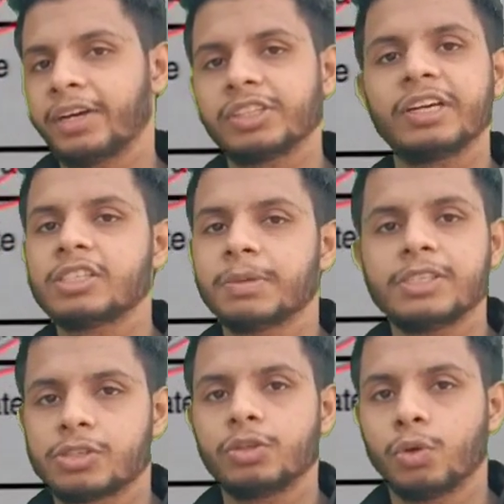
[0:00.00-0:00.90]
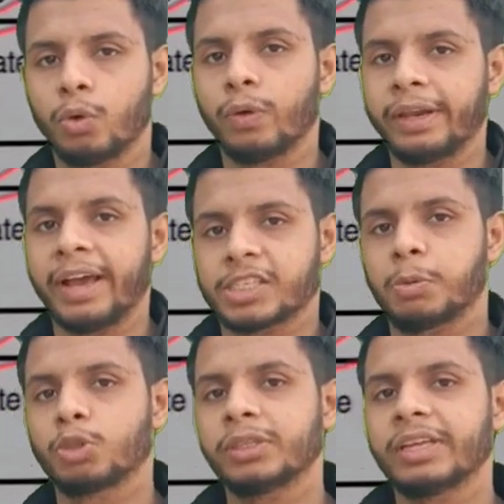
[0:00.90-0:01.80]
Energy release means, you know, in an
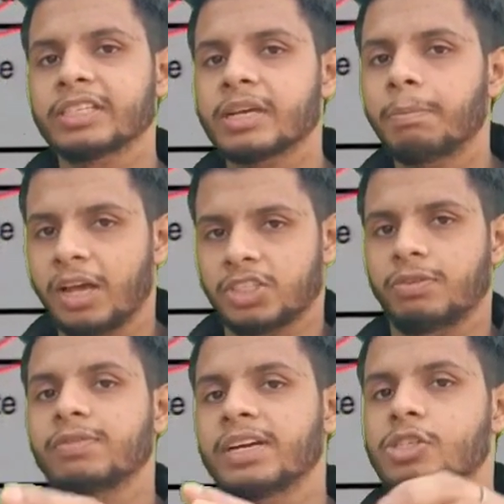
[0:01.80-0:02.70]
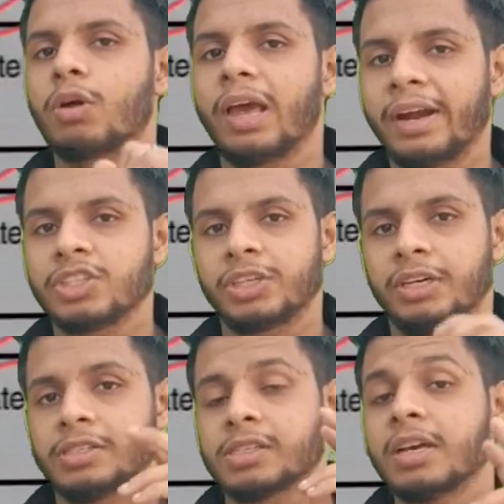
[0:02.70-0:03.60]
explosion, there is a blast wave that is called energy
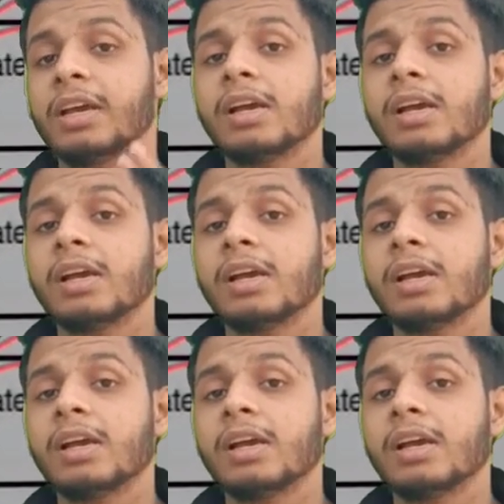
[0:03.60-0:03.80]
release.